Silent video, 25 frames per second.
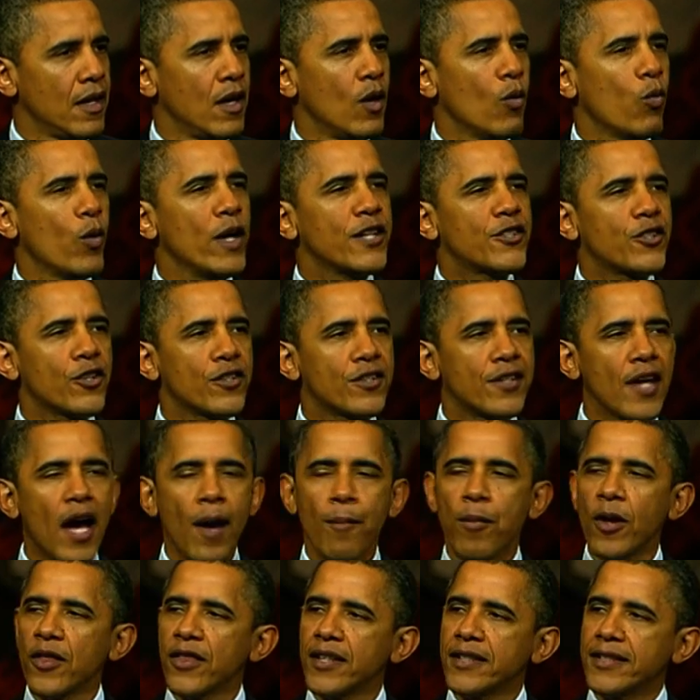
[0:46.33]
we should
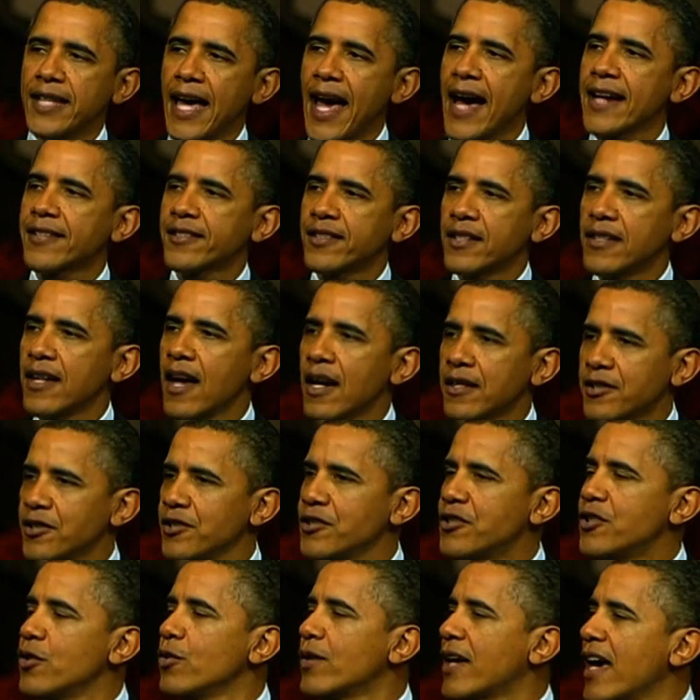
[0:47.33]
double the tax
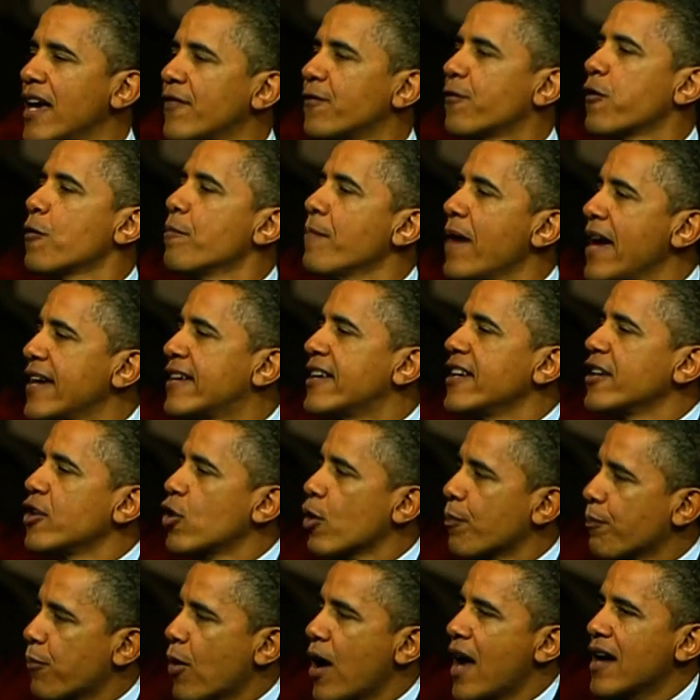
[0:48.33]
deductions you get for making your
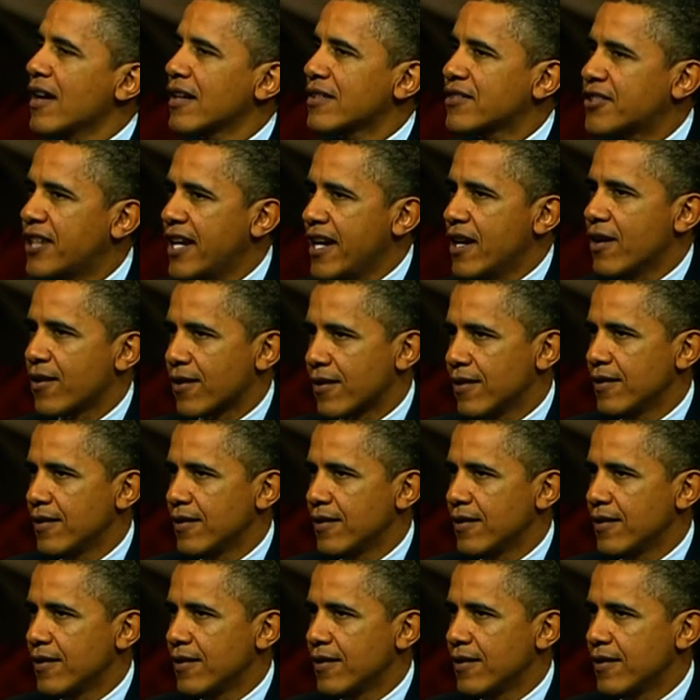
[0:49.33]
products here.